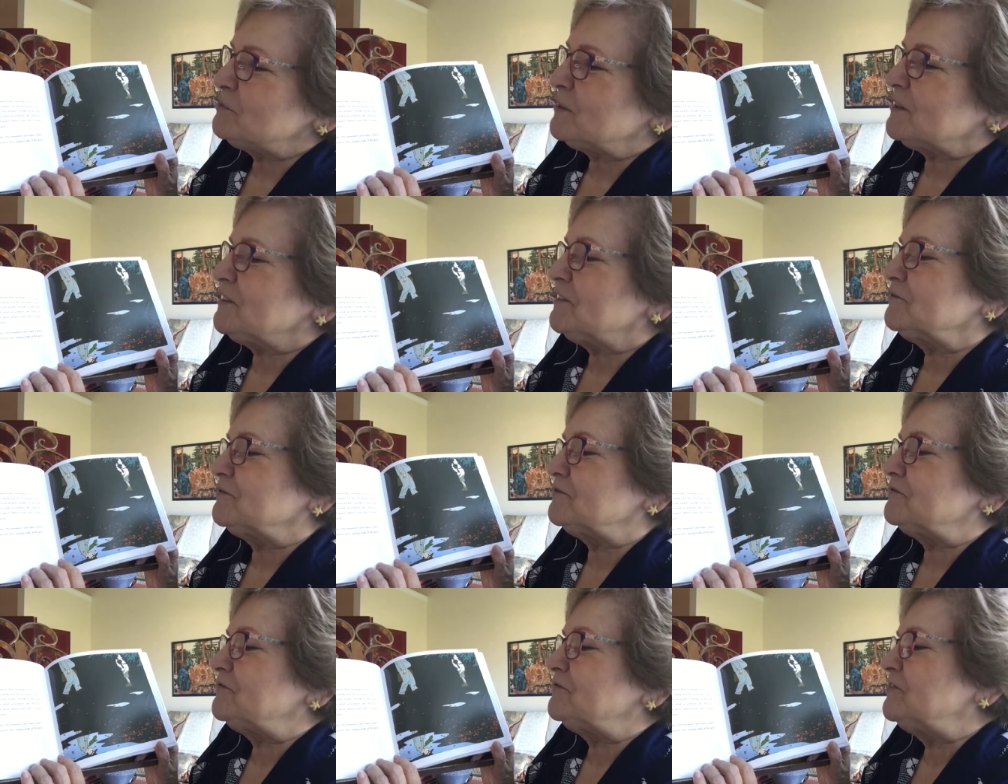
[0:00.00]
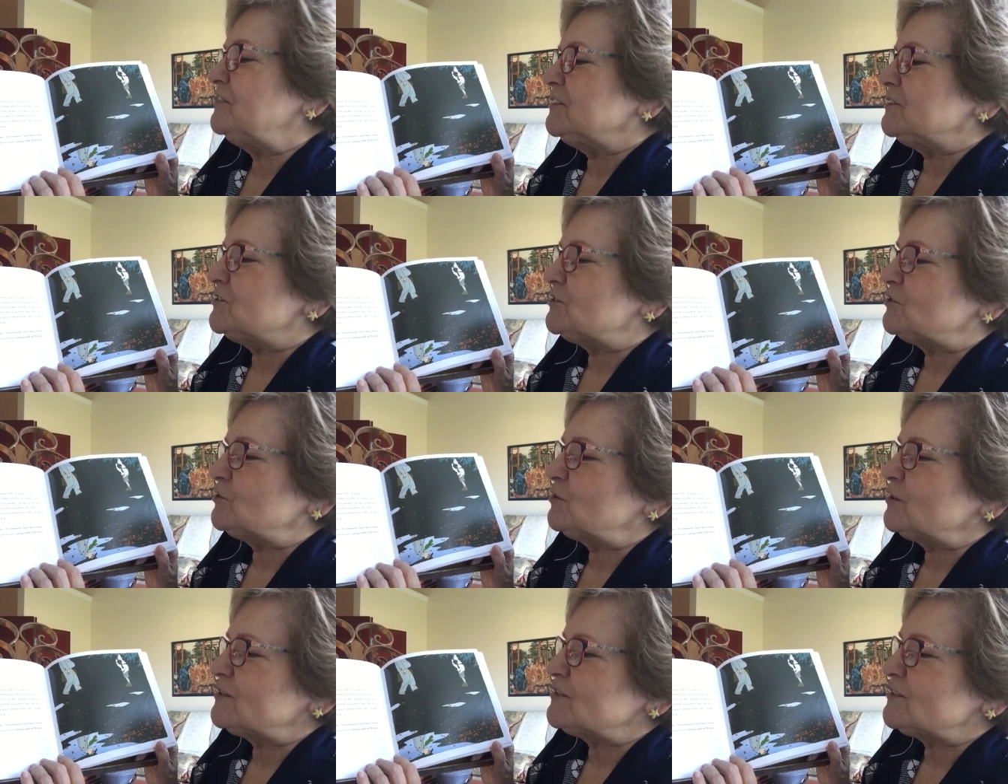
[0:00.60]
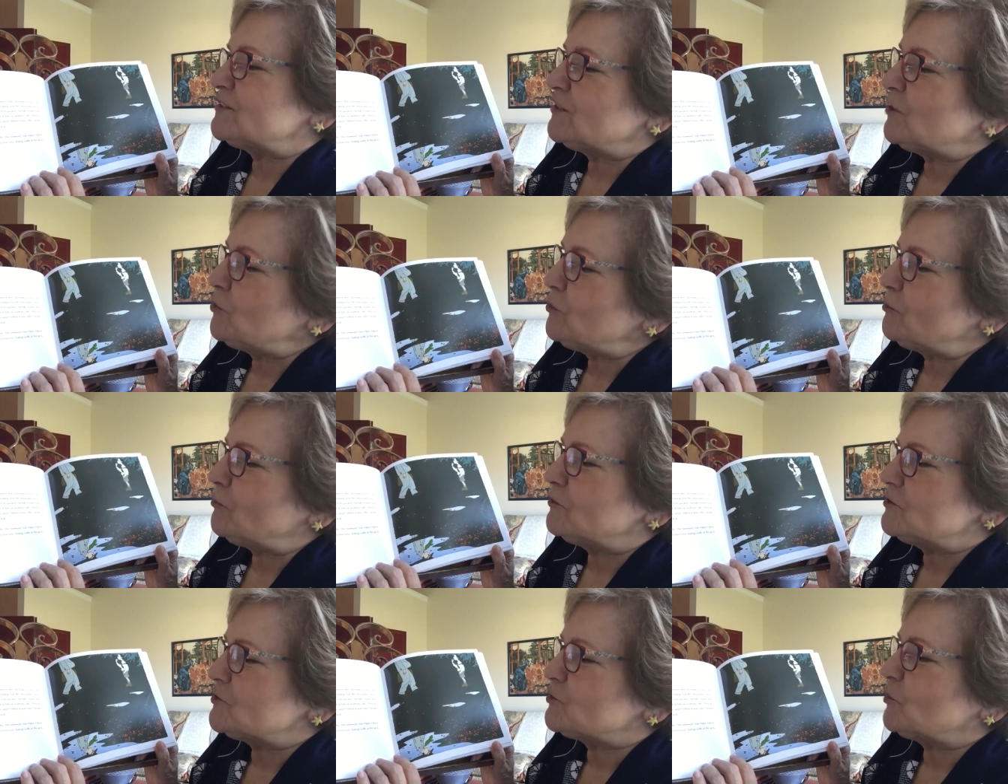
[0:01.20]
bit of fish or a
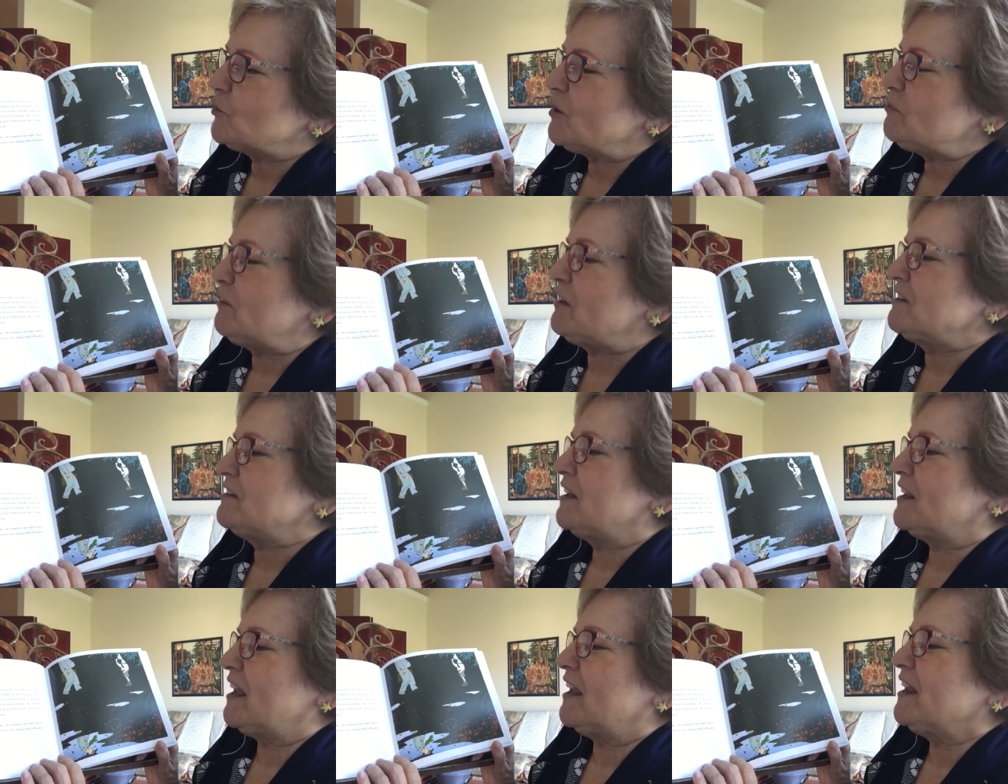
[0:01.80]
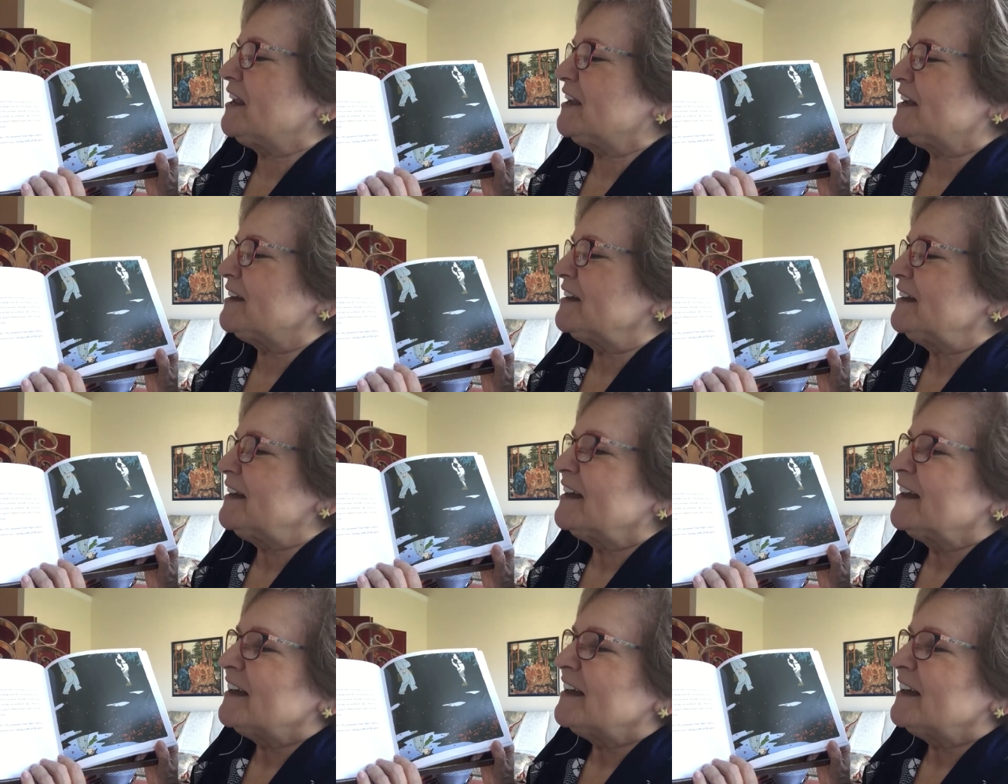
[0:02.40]
soybean cake.